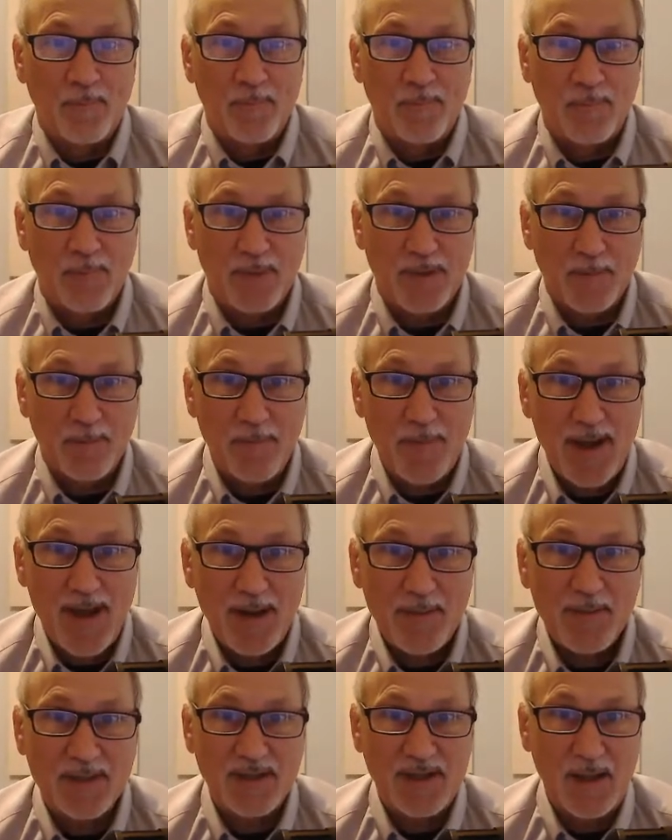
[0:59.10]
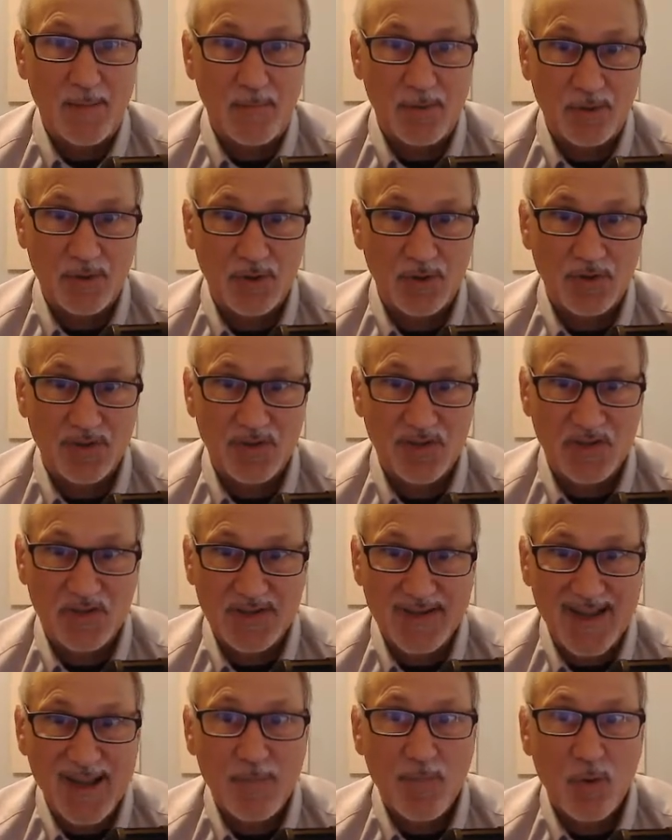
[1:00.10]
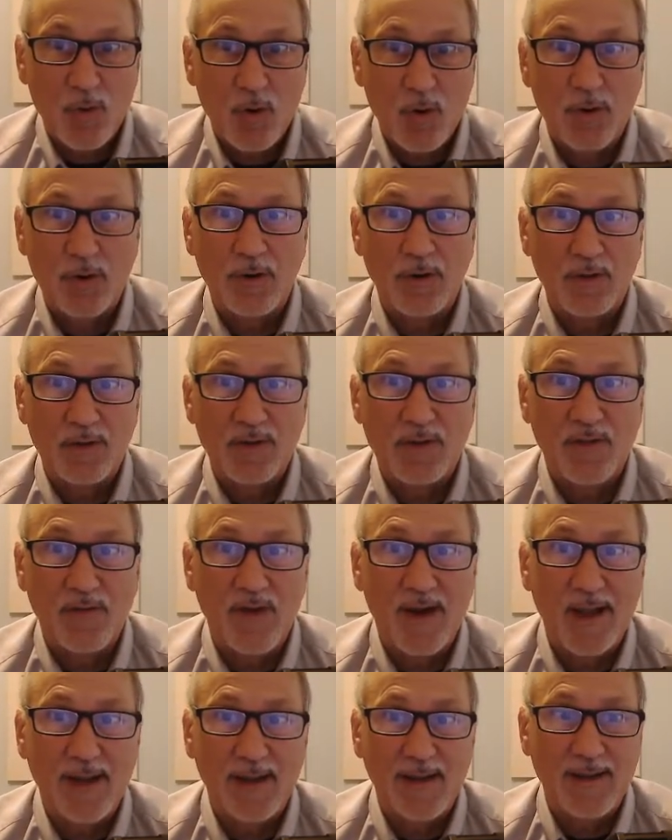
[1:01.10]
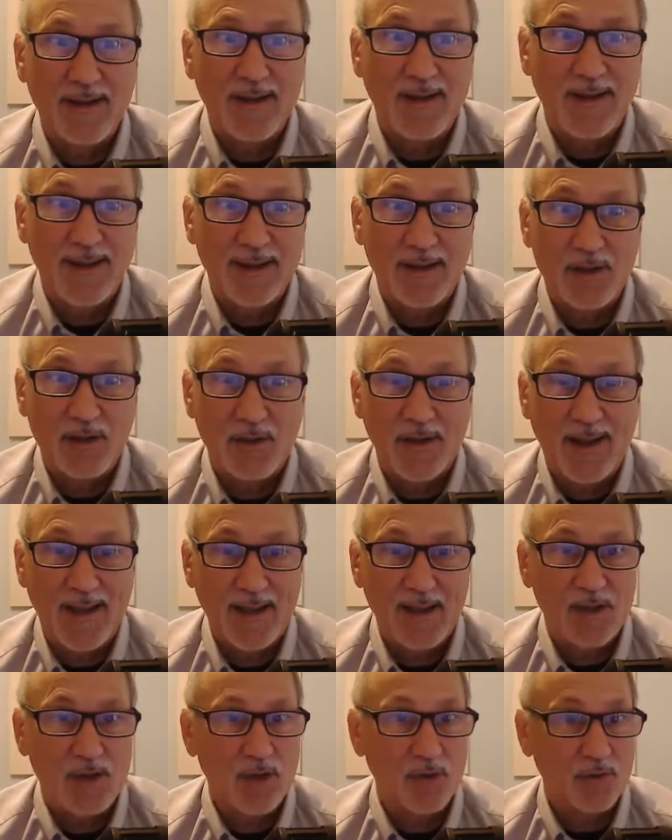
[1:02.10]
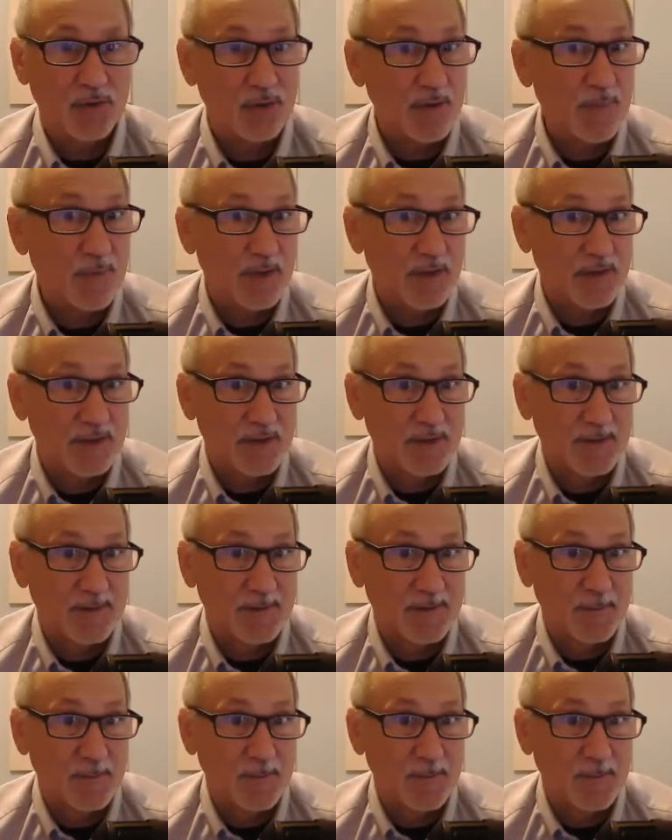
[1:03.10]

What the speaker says: But the bottom example shows the same quarter notes divided into eighth note triplets.